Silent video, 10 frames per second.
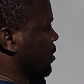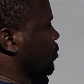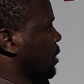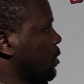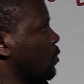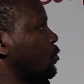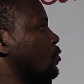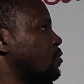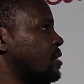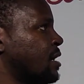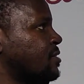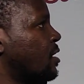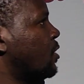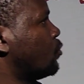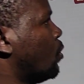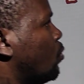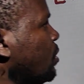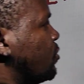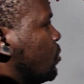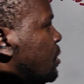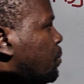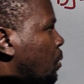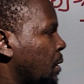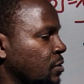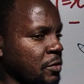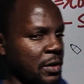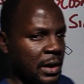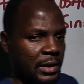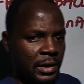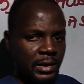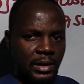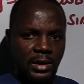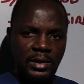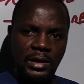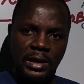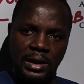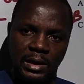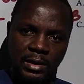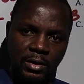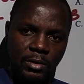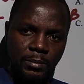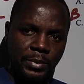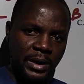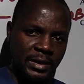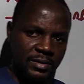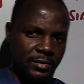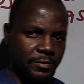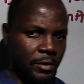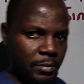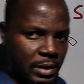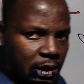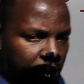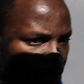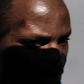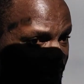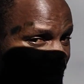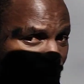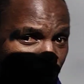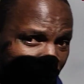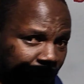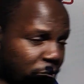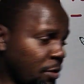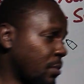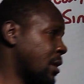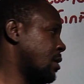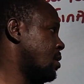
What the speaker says: you can also use that to always know the property of adding the compound formula, the double angle formula,